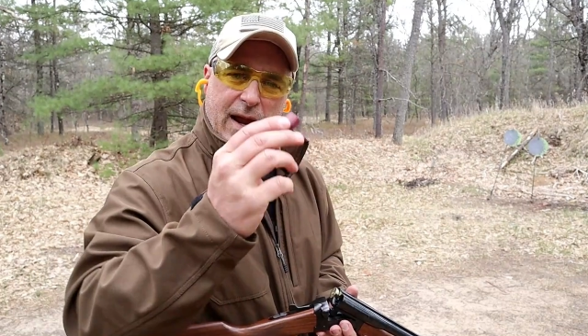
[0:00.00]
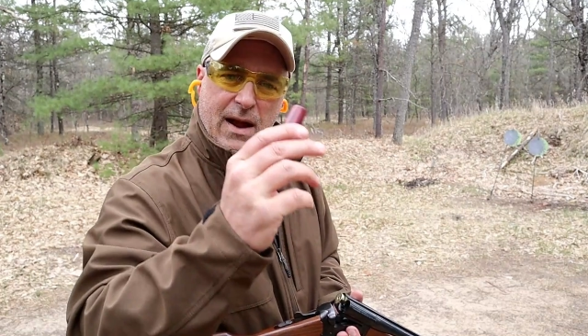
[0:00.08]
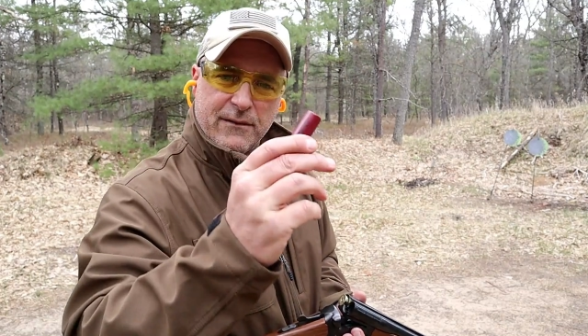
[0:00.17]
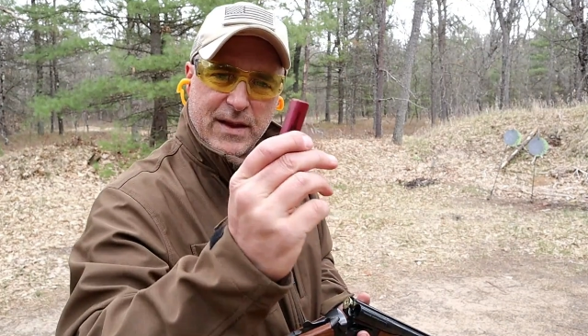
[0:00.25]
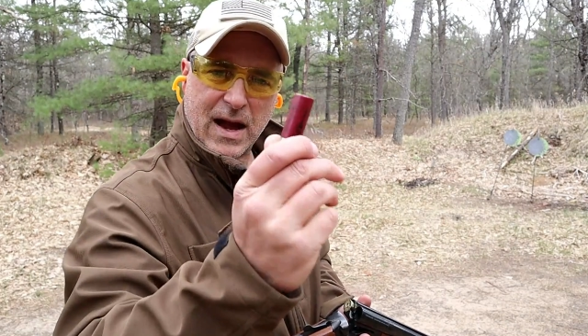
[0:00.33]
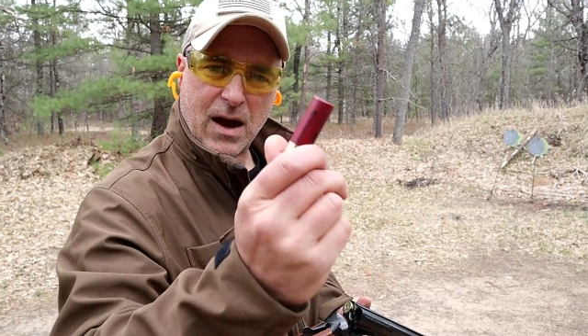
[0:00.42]
I
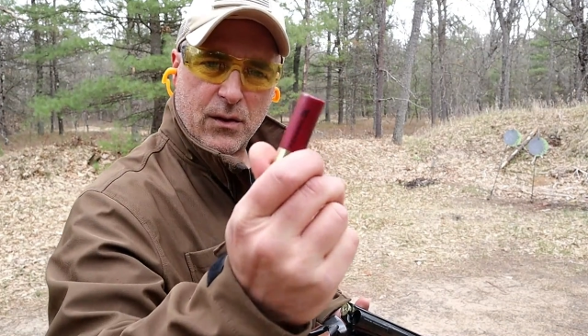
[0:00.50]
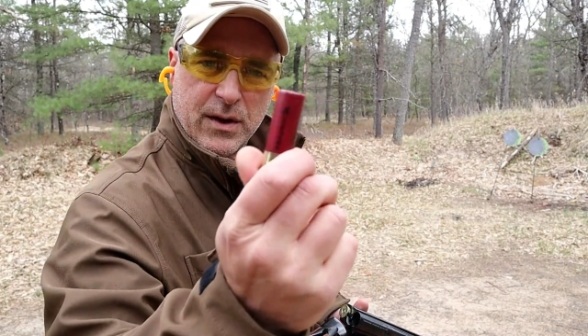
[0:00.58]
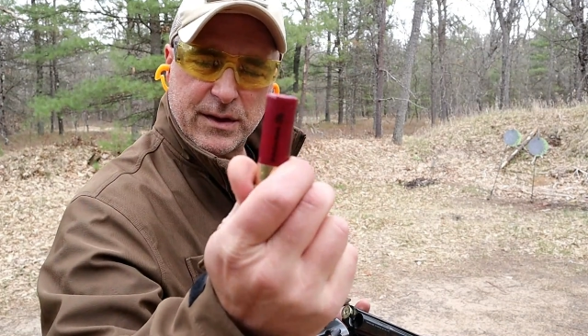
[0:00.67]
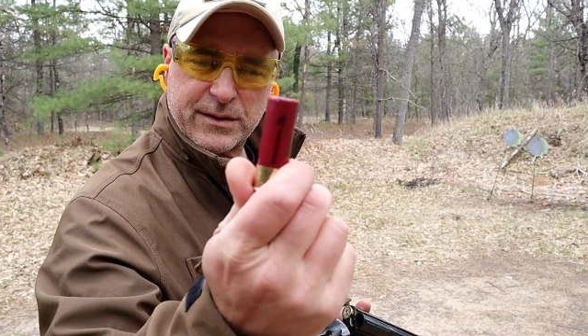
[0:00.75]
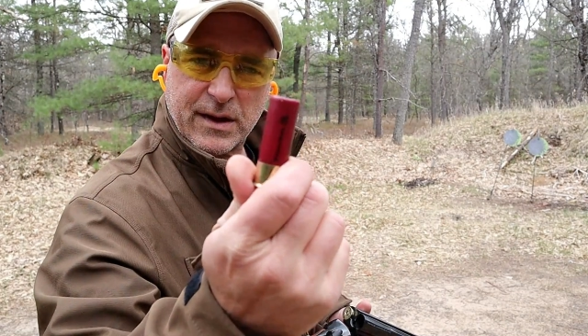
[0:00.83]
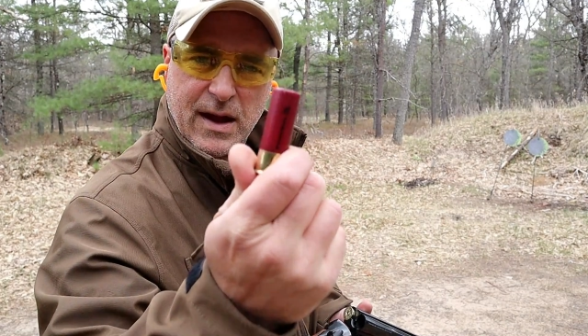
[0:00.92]
have now
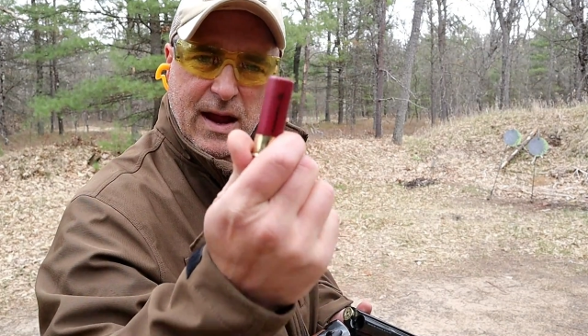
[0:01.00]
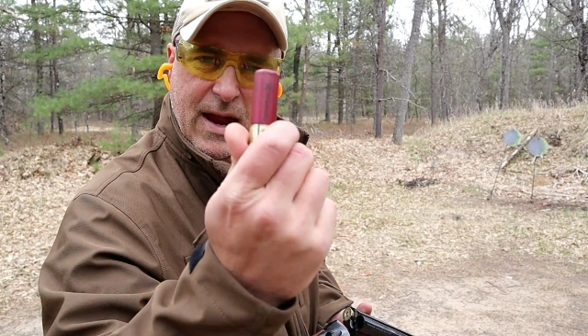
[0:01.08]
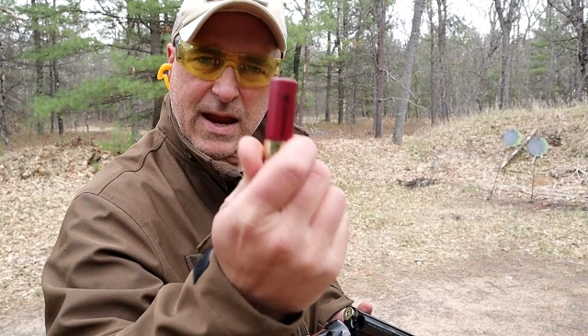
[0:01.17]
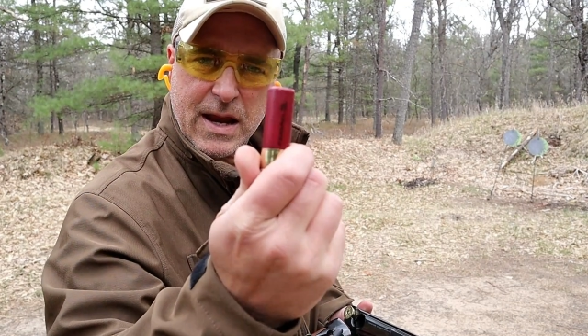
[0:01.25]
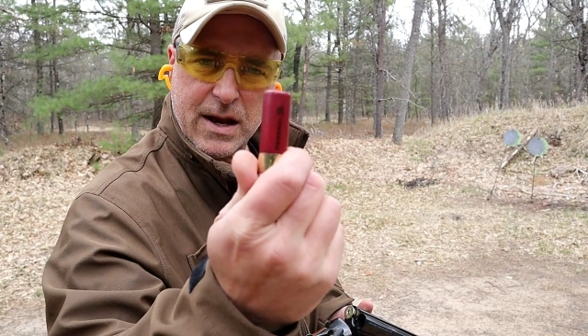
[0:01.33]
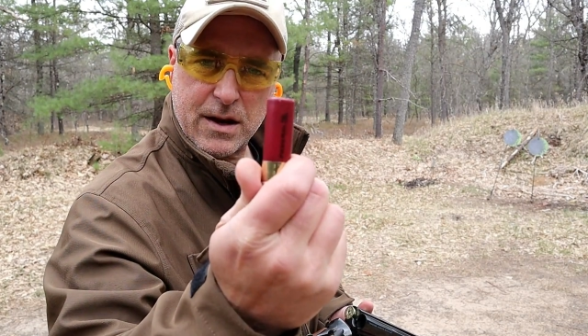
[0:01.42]
is
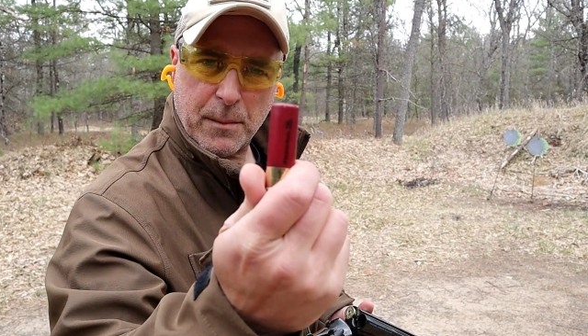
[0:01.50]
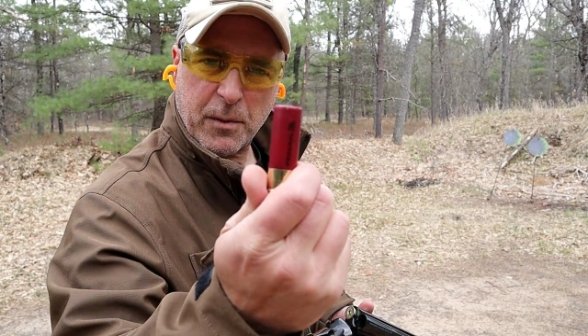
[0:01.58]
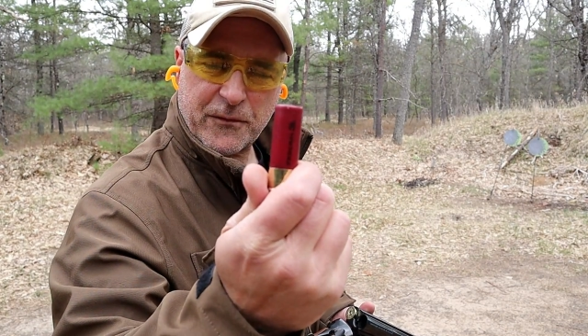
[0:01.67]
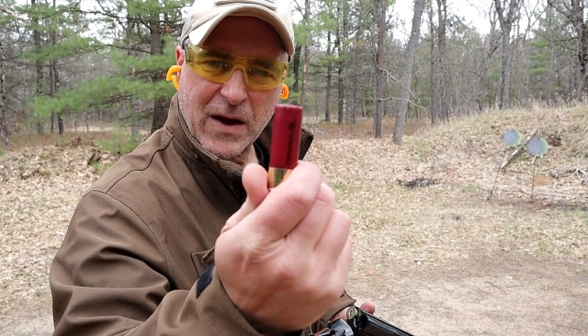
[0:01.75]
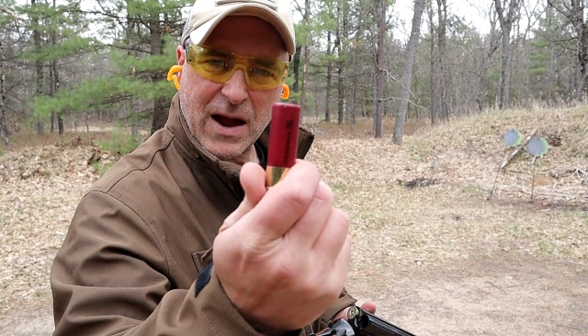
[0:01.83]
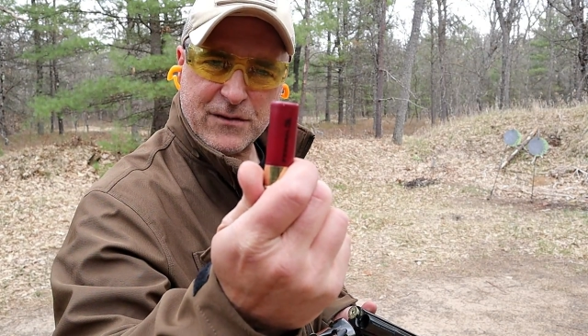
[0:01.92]
a number
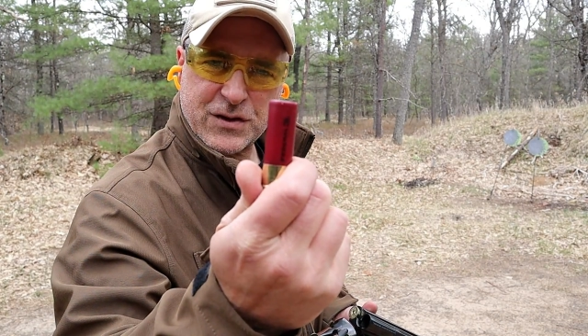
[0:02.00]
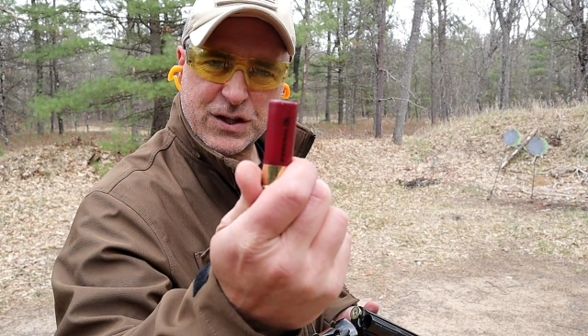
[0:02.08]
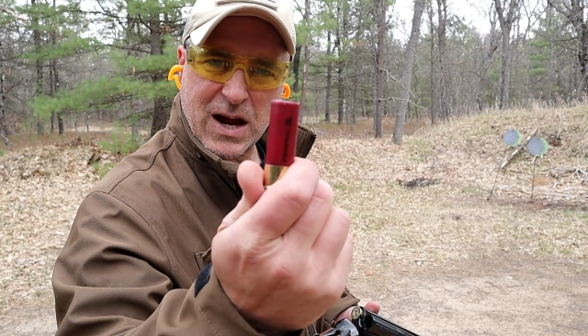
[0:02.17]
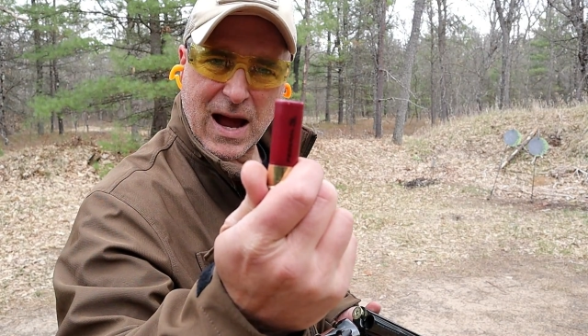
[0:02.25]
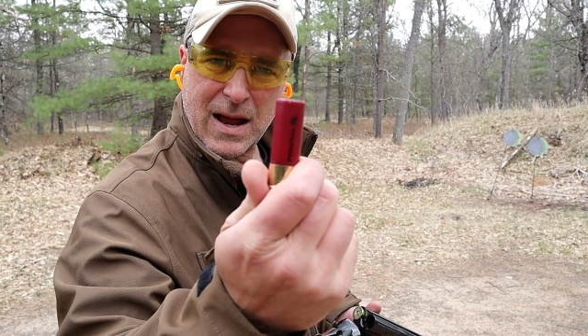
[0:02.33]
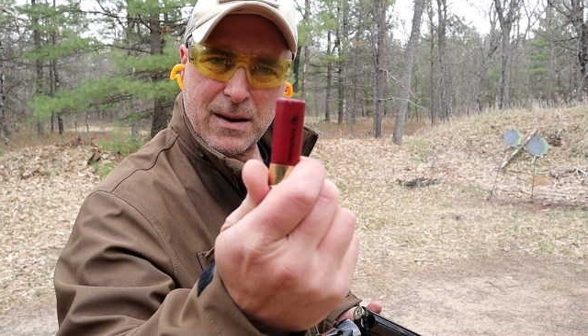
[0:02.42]
5
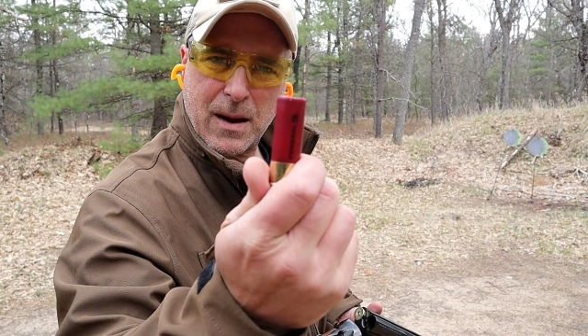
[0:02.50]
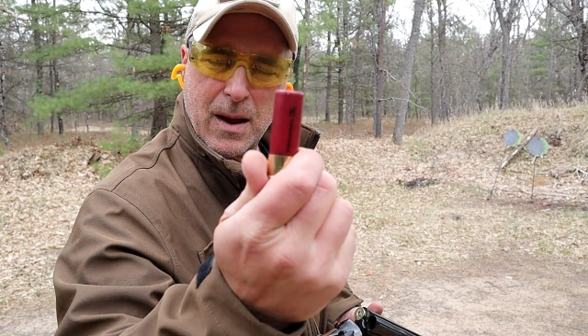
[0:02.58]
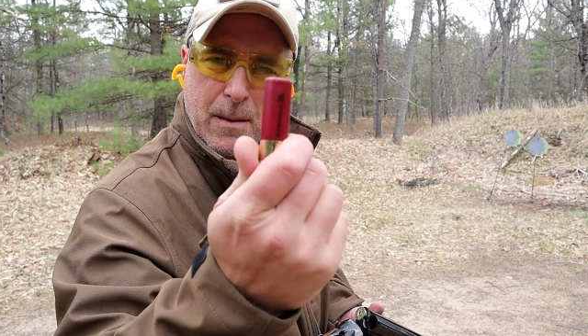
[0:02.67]
shot